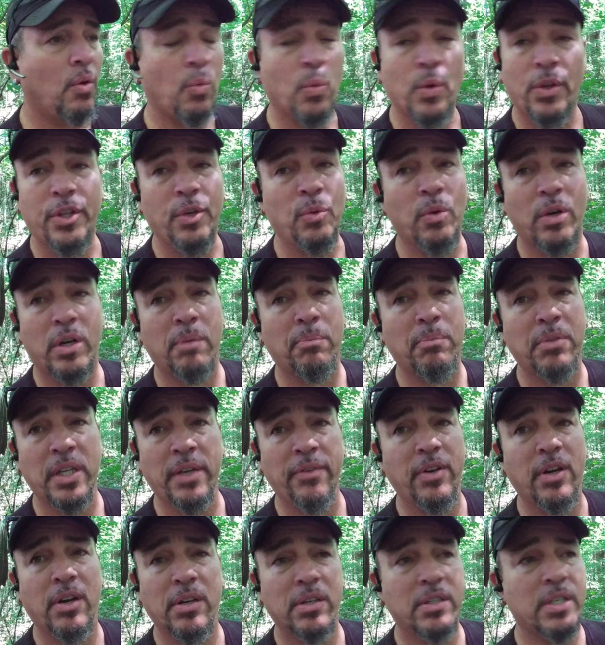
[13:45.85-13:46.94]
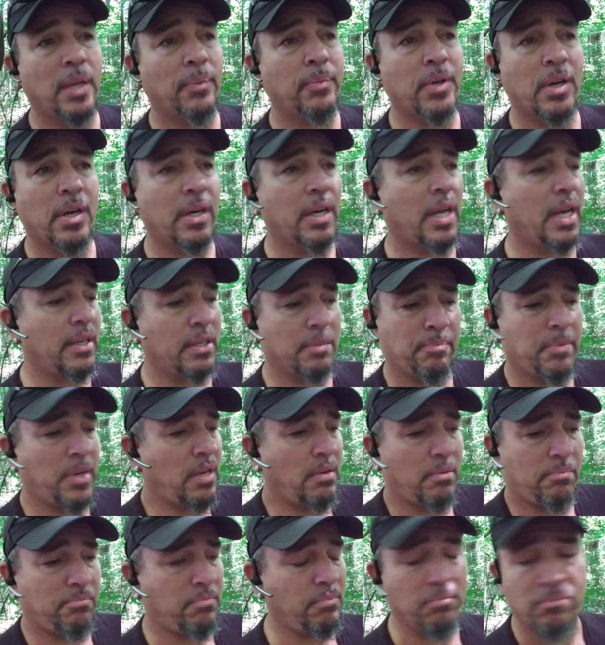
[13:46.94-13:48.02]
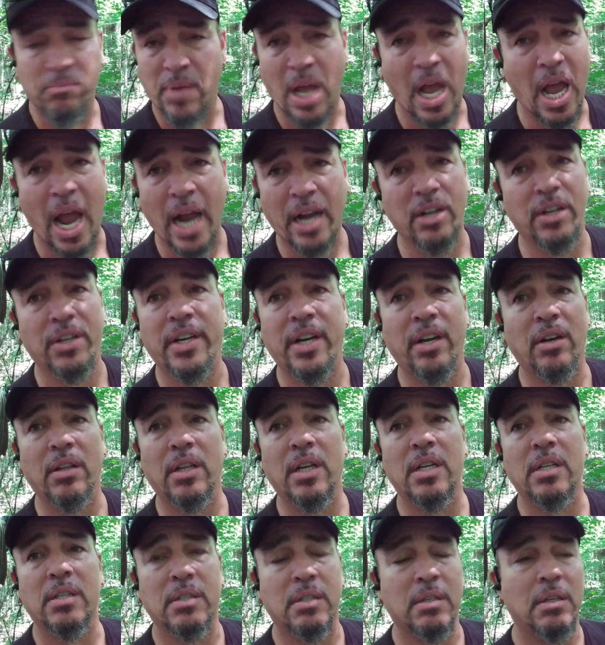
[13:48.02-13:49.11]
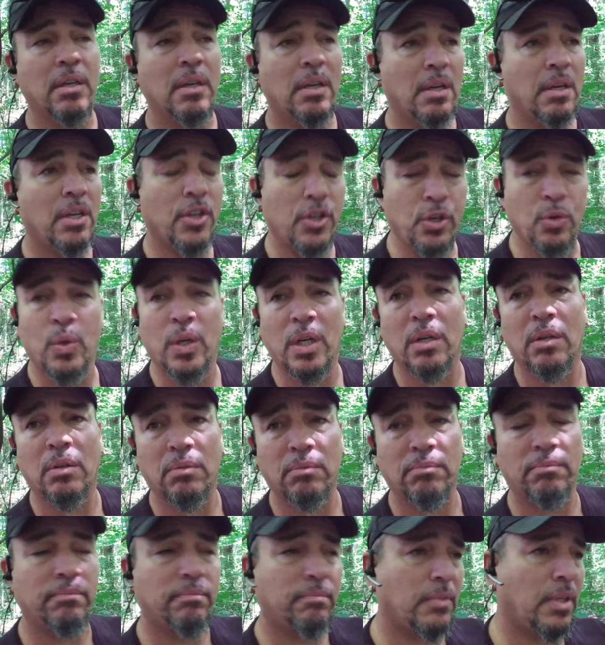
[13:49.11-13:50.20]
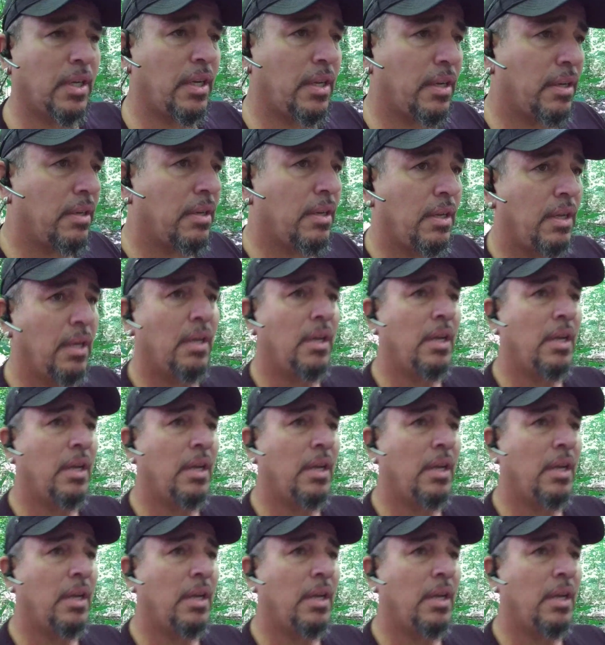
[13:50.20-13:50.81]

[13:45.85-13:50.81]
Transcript: Whether you want to believe it or accept it or not, I could care less. You will. And